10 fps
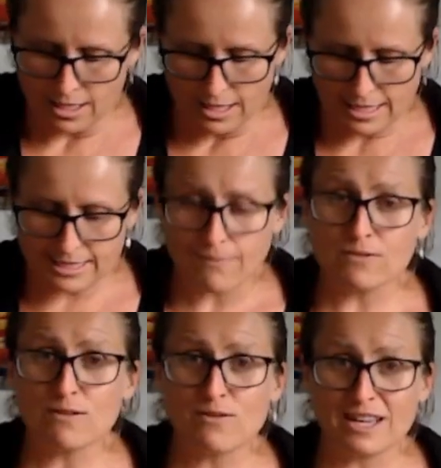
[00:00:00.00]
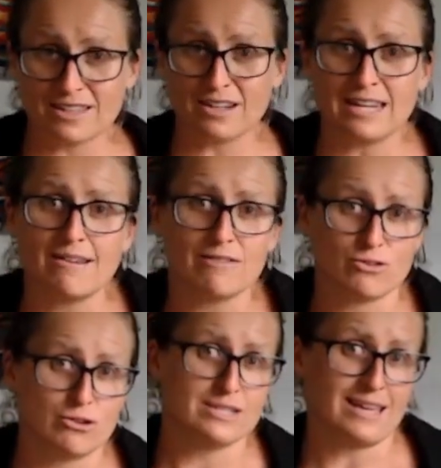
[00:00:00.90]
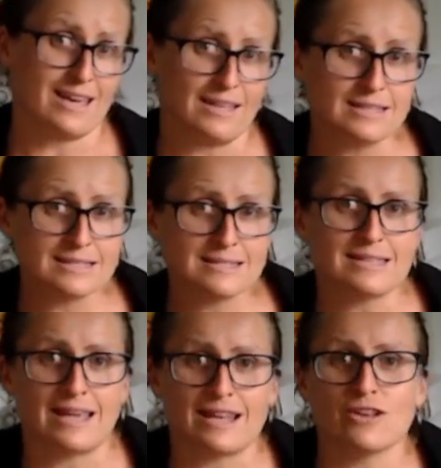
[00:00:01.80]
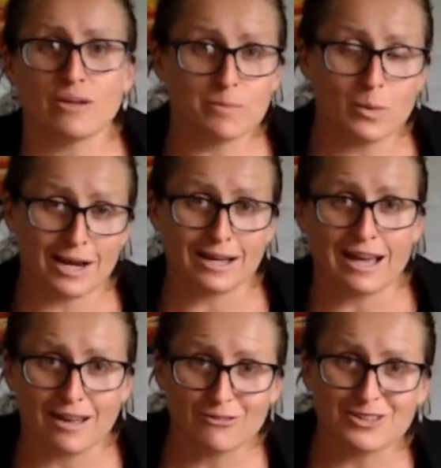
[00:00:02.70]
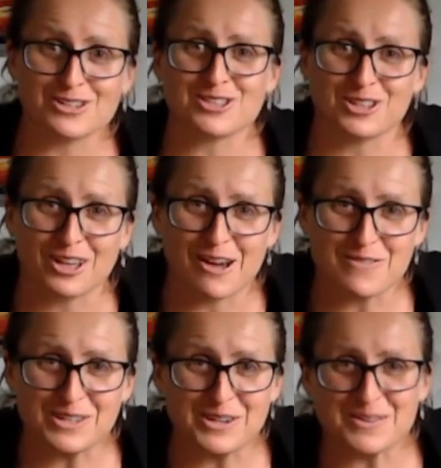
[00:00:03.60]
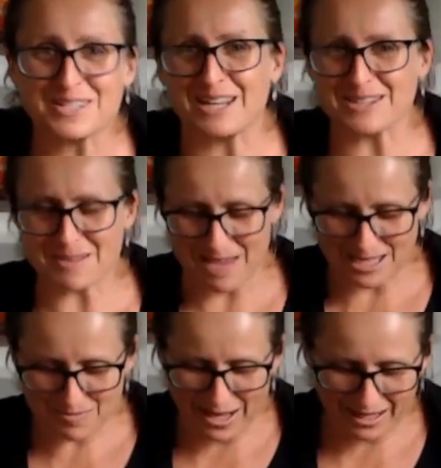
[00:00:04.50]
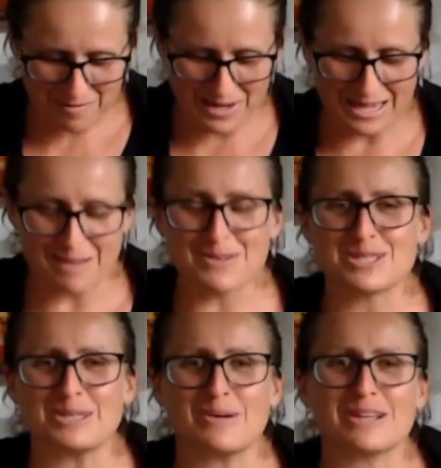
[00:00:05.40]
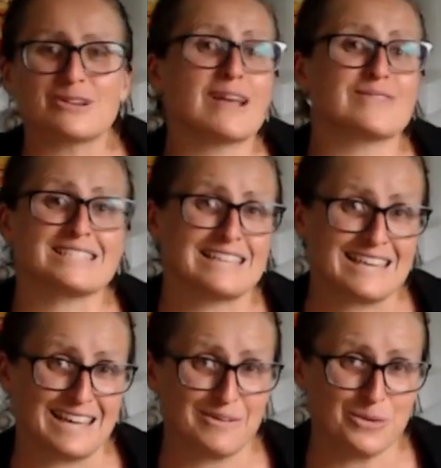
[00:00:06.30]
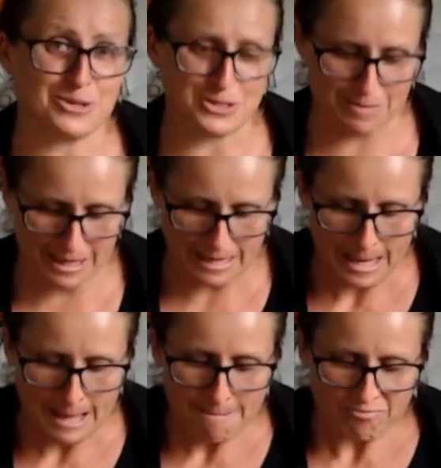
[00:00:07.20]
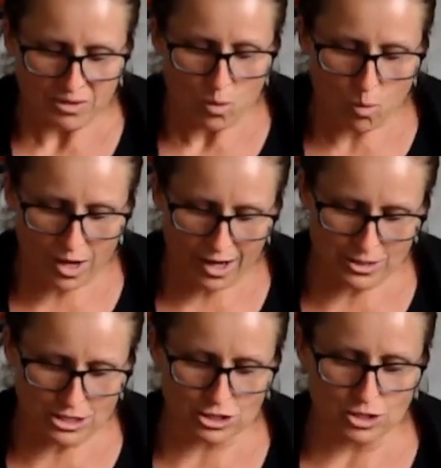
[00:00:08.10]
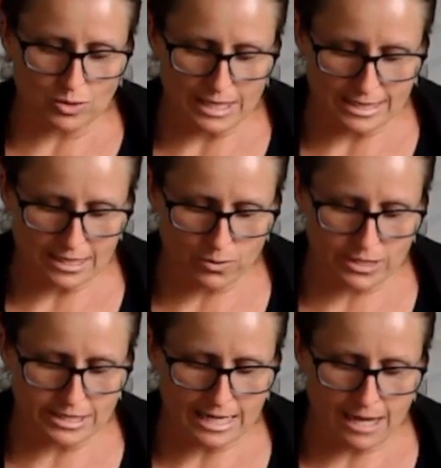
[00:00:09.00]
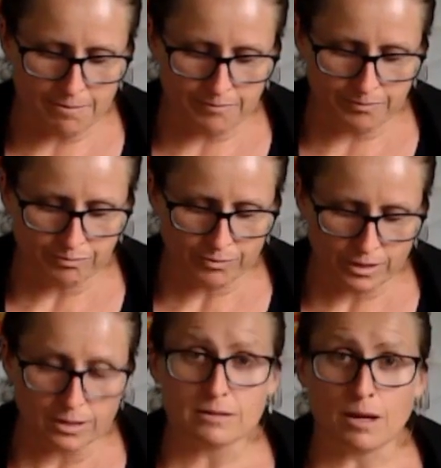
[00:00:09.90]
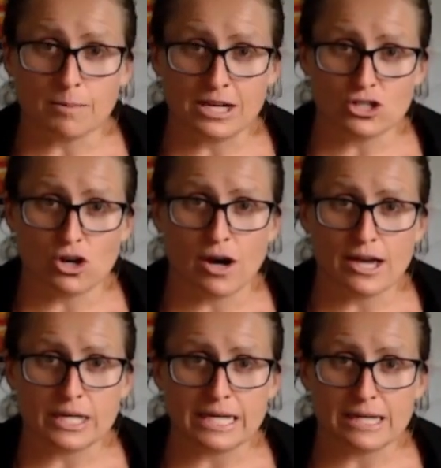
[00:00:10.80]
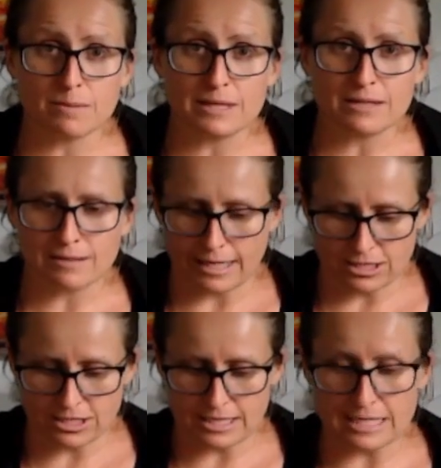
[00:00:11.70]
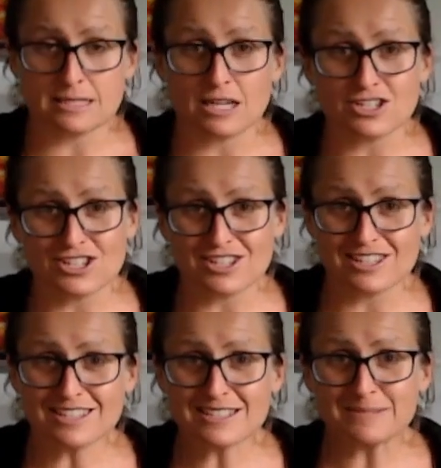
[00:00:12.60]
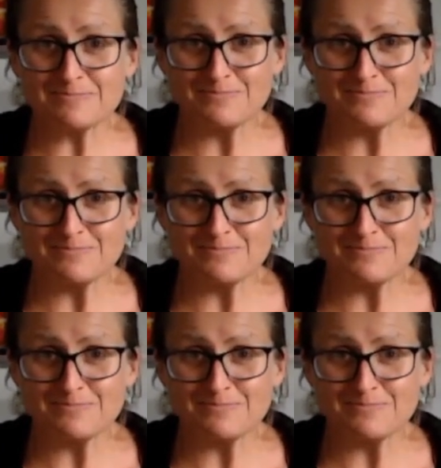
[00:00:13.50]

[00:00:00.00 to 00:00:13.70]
except for the fact that I now have gross hands, and number one, I can't finish the live video and touch the mouse button, but number two, I don't have a sink here to wash them in. What I would do is I would, I'm going to tie on another bit, like just an extension to this,